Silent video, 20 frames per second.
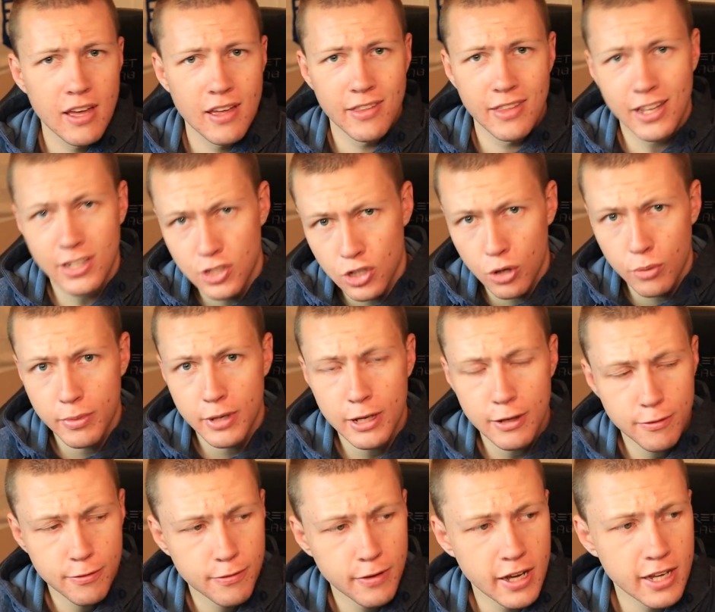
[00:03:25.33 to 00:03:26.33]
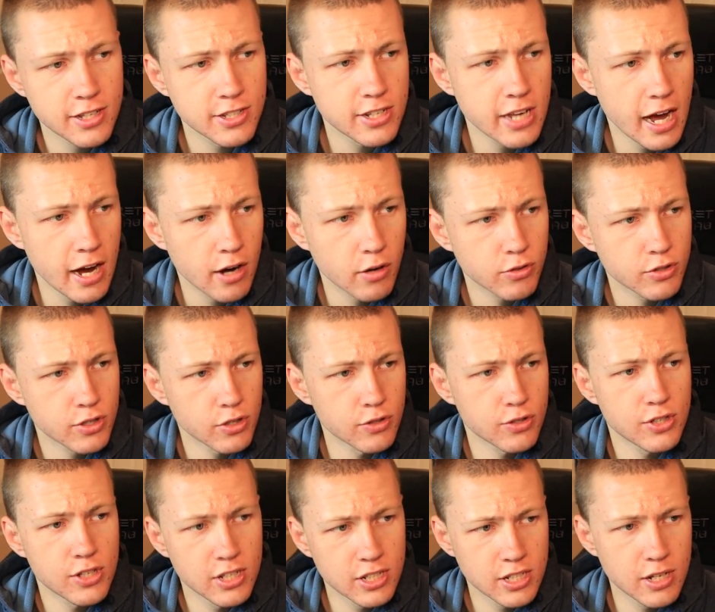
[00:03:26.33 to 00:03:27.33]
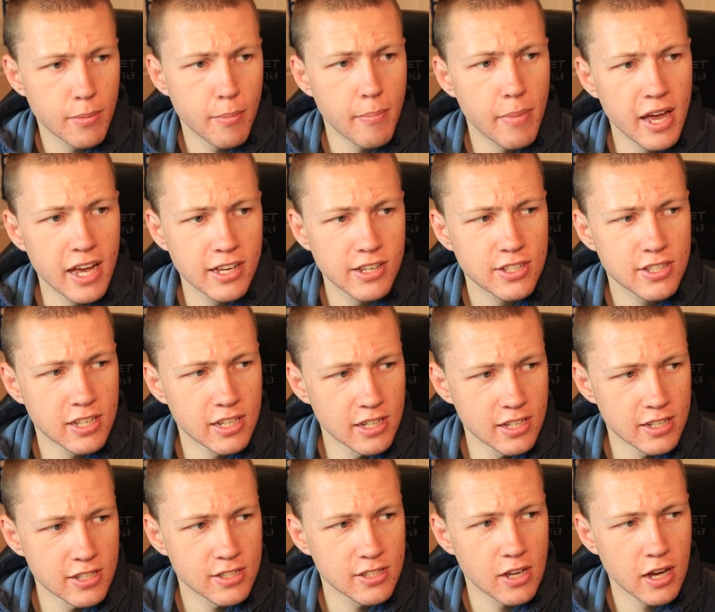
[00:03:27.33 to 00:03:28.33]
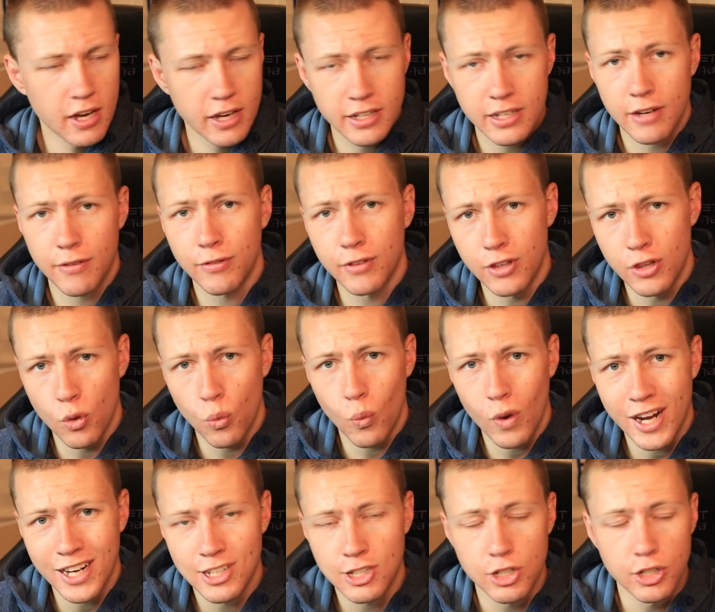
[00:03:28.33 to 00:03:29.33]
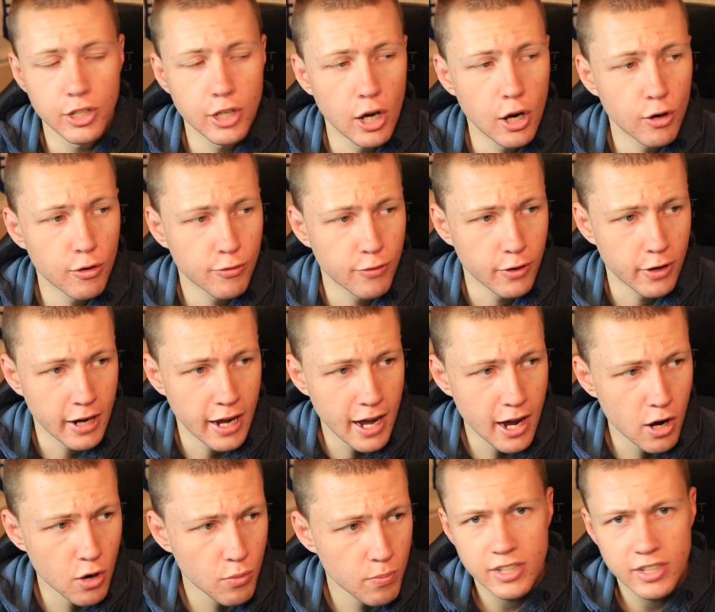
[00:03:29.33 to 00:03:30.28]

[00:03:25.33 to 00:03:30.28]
That's all being phased out, so system base is uh, definitely the way to go for now.